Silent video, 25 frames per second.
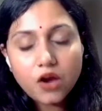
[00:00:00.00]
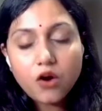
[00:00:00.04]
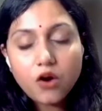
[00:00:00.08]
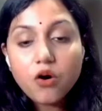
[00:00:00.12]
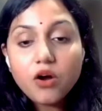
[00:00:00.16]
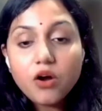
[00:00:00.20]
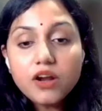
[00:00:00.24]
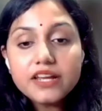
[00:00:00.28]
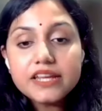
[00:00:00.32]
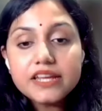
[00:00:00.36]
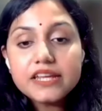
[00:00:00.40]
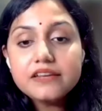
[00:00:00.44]

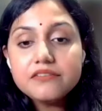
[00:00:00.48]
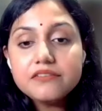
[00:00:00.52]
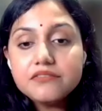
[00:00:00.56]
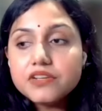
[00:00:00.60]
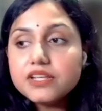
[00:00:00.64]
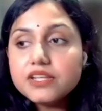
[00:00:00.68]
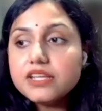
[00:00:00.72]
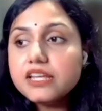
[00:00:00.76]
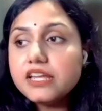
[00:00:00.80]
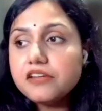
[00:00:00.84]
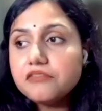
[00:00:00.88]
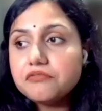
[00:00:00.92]
Or
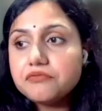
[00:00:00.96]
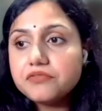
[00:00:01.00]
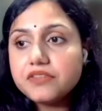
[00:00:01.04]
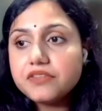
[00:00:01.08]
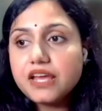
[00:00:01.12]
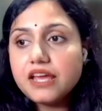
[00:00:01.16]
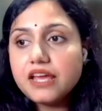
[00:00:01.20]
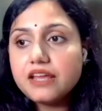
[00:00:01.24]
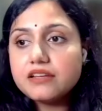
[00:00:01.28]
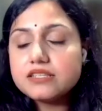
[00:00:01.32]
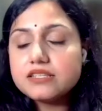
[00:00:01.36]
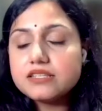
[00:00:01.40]
even if
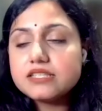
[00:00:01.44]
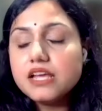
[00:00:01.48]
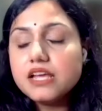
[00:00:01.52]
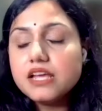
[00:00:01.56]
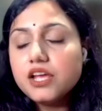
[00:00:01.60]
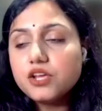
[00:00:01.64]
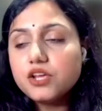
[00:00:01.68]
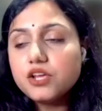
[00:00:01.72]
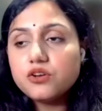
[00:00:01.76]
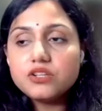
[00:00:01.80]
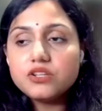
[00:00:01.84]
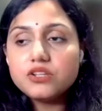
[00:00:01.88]
there is,
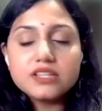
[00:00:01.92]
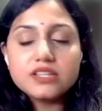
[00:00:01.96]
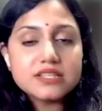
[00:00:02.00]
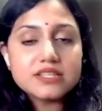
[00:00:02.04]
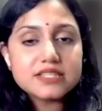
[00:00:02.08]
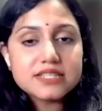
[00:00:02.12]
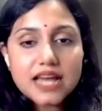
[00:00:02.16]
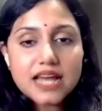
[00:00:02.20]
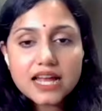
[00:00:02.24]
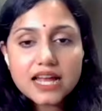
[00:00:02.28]
this